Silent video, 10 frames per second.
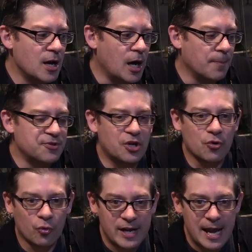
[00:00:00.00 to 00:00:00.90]
to
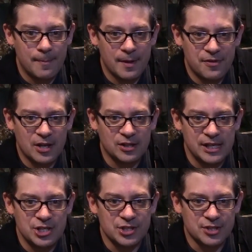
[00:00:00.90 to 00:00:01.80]
create Mythic
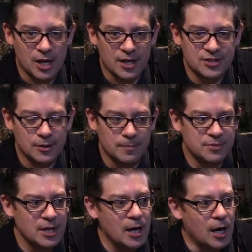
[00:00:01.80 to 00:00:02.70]
Legions customs.